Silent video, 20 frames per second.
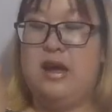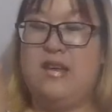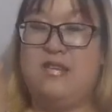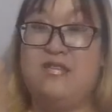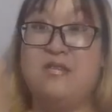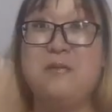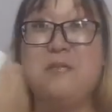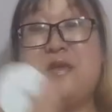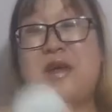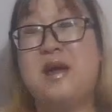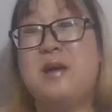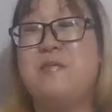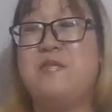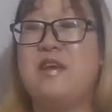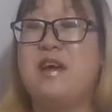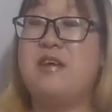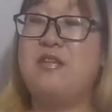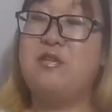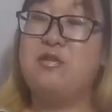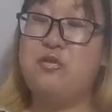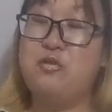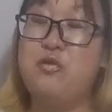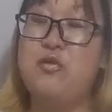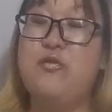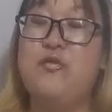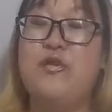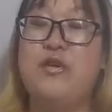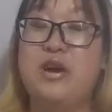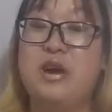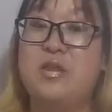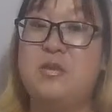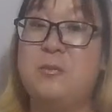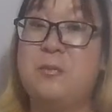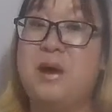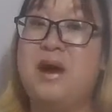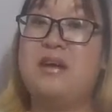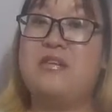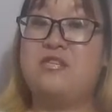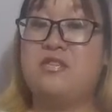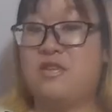sometimes I do forget to
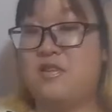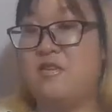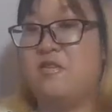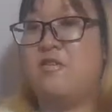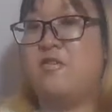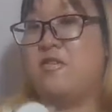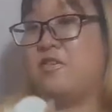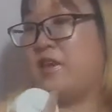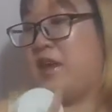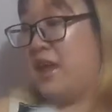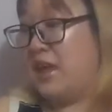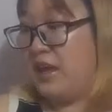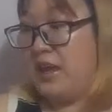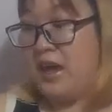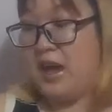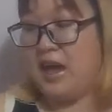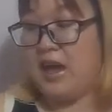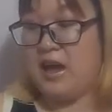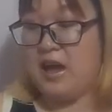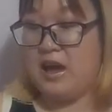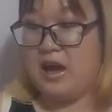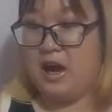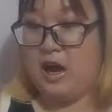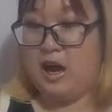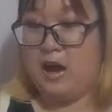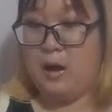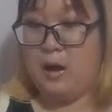pack some skincare